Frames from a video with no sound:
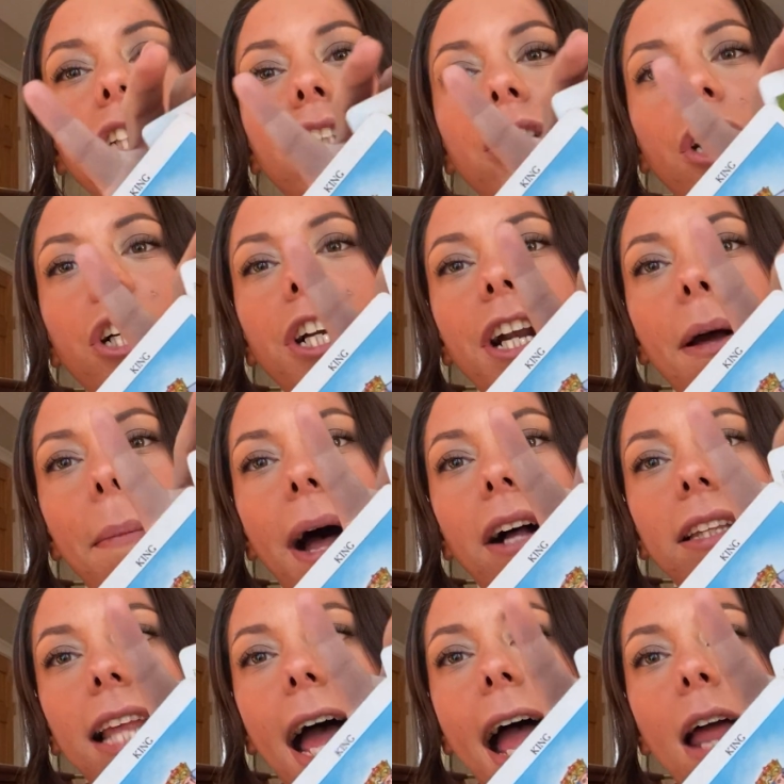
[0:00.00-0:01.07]
certain
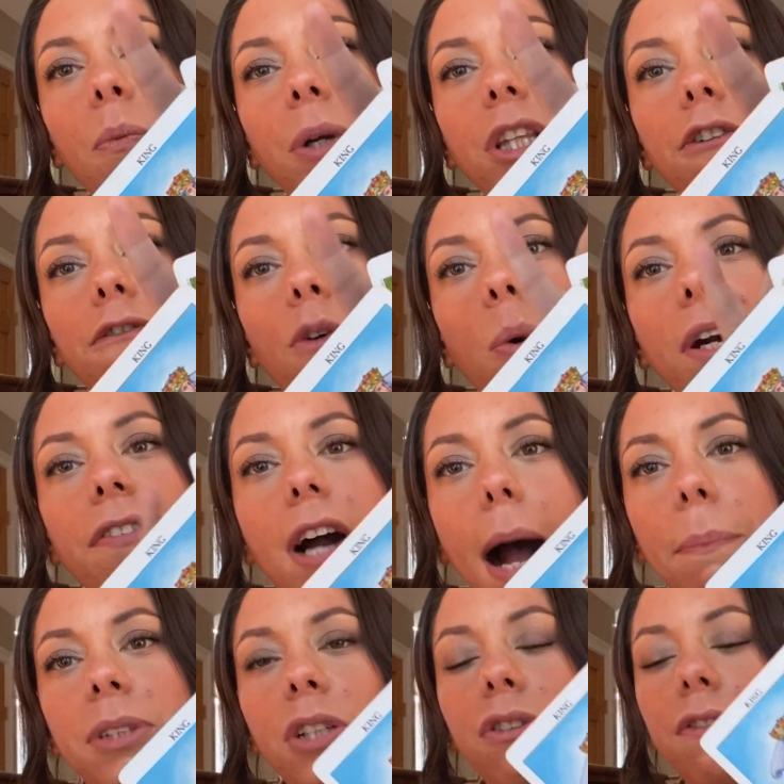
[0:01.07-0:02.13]
about that. And with the Four of
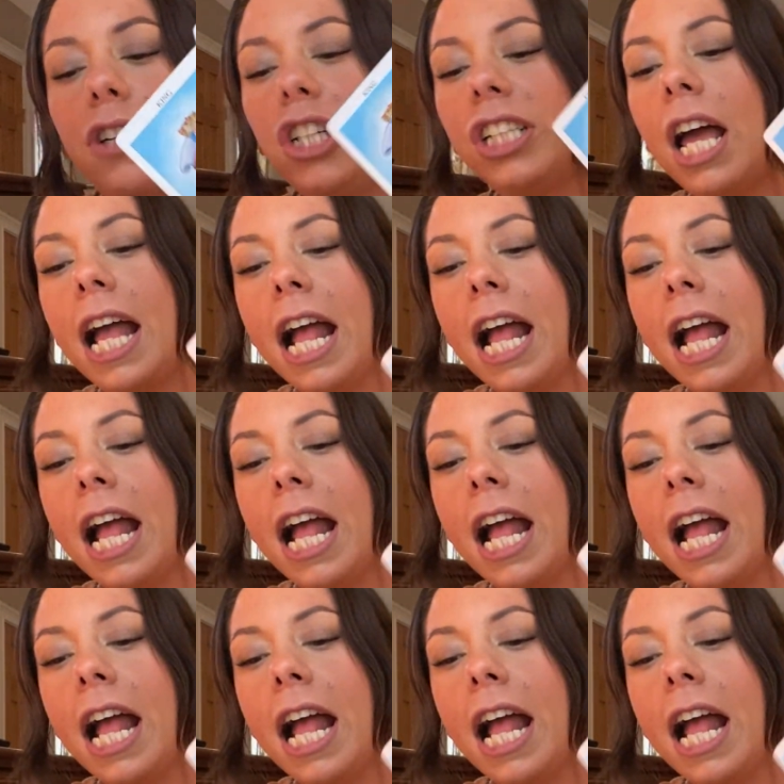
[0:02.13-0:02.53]
Cups in reverse,